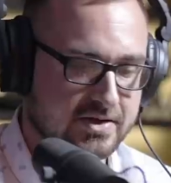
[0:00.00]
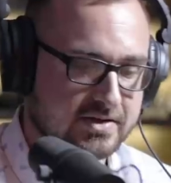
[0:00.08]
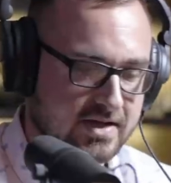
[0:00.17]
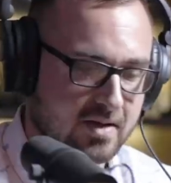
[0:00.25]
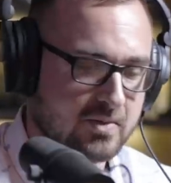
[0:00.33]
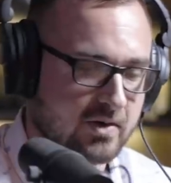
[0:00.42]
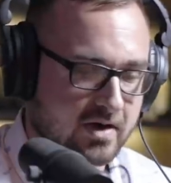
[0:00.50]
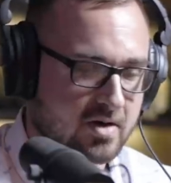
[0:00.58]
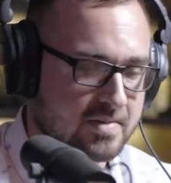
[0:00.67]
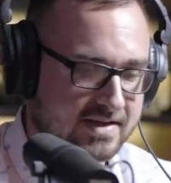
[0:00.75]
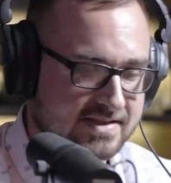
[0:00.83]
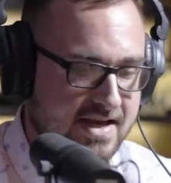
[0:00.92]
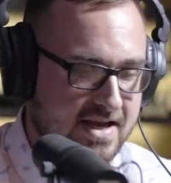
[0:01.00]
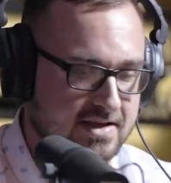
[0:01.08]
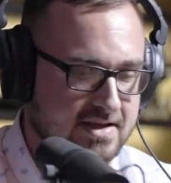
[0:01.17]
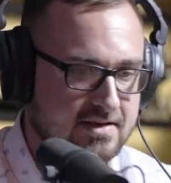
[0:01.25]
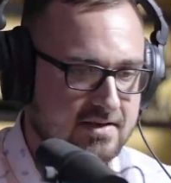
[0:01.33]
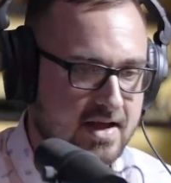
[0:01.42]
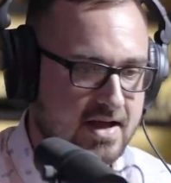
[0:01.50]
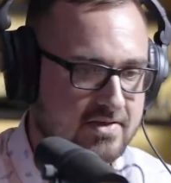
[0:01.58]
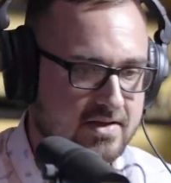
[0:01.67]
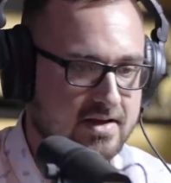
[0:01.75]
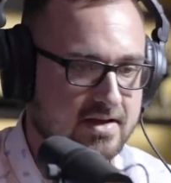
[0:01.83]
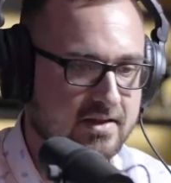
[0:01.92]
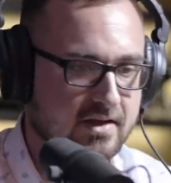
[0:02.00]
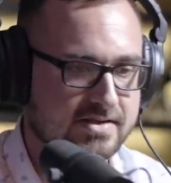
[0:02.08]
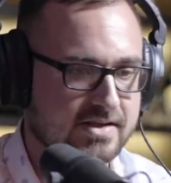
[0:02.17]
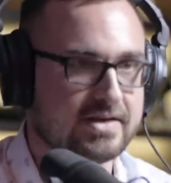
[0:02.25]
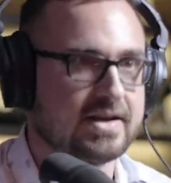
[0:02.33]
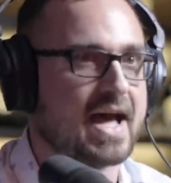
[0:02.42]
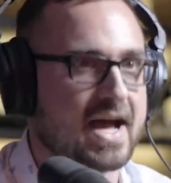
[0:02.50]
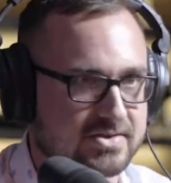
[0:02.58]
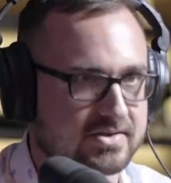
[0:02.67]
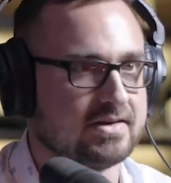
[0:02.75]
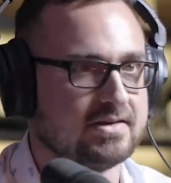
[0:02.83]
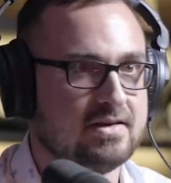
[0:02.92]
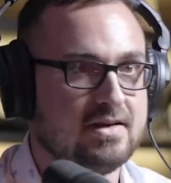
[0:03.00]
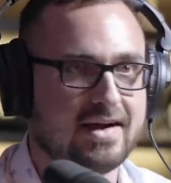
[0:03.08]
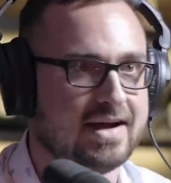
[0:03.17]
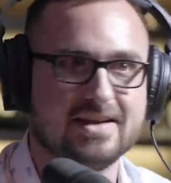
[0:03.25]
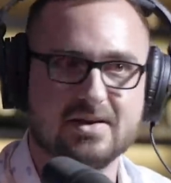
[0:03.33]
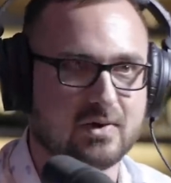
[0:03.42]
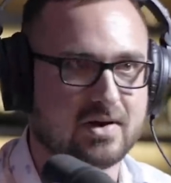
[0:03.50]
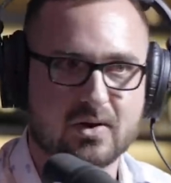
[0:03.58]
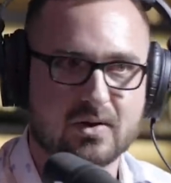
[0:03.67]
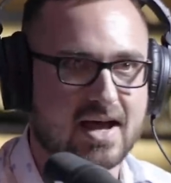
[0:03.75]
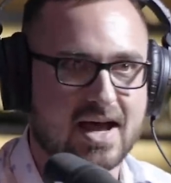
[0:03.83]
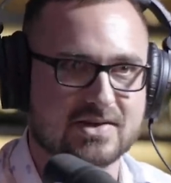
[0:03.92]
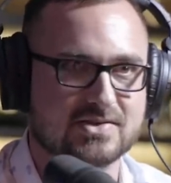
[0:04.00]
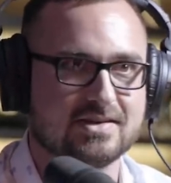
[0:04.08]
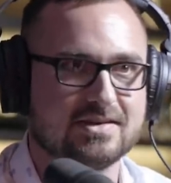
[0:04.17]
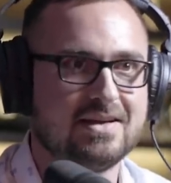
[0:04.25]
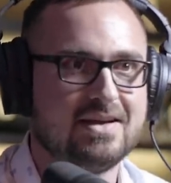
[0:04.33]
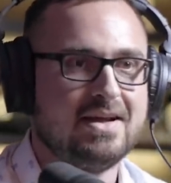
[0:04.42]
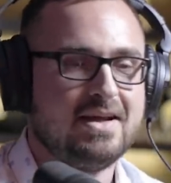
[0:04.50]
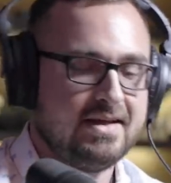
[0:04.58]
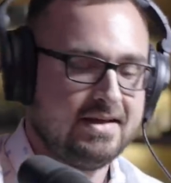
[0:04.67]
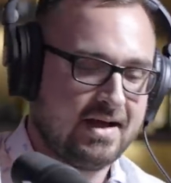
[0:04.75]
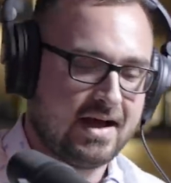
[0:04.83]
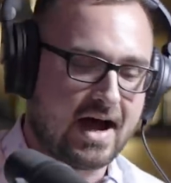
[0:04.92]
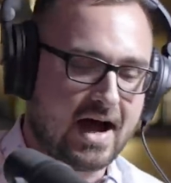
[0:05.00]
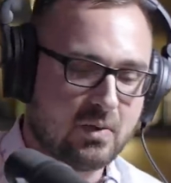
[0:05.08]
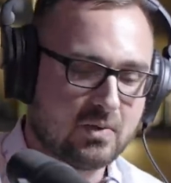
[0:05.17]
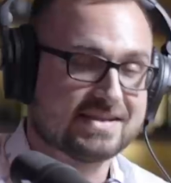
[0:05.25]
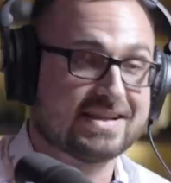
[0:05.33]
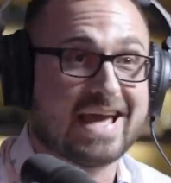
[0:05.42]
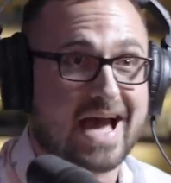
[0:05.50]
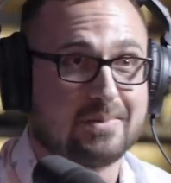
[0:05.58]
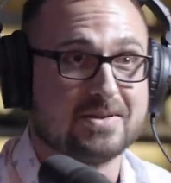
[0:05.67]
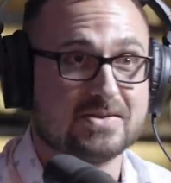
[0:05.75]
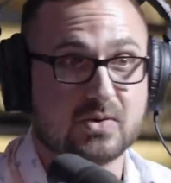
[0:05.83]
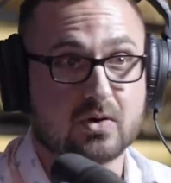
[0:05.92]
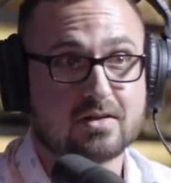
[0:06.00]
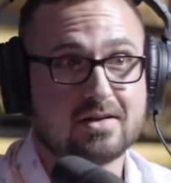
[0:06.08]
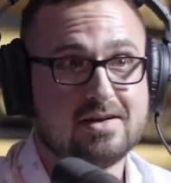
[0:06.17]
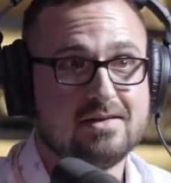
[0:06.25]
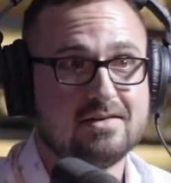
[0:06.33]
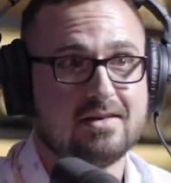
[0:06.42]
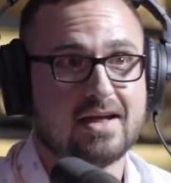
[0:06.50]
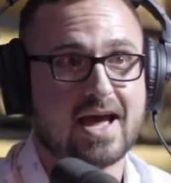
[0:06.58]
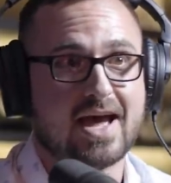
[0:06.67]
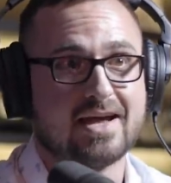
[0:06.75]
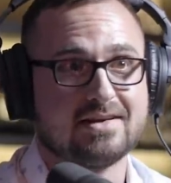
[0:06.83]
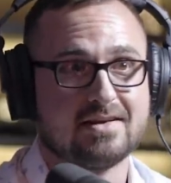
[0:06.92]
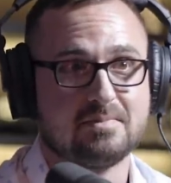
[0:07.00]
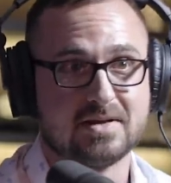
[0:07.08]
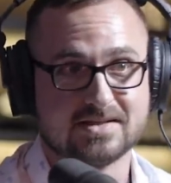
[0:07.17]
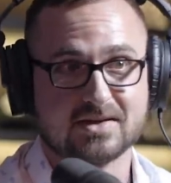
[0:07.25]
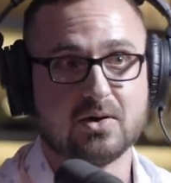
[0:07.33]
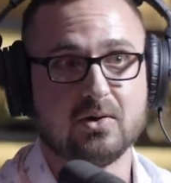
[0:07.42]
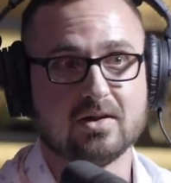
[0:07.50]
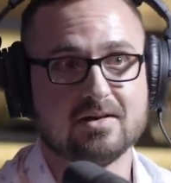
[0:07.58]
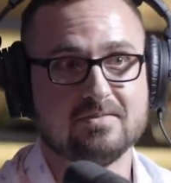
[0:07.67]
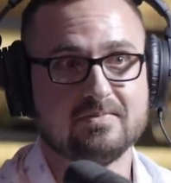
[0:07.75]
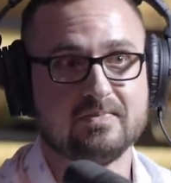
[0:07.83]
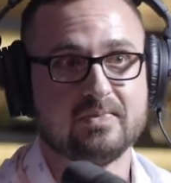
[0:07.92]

So you tell them you want to go to Big Sandy, and then they'll send you to Ashland. I didn't want to go to Ashland. I was the captain's orderly at Pensacola.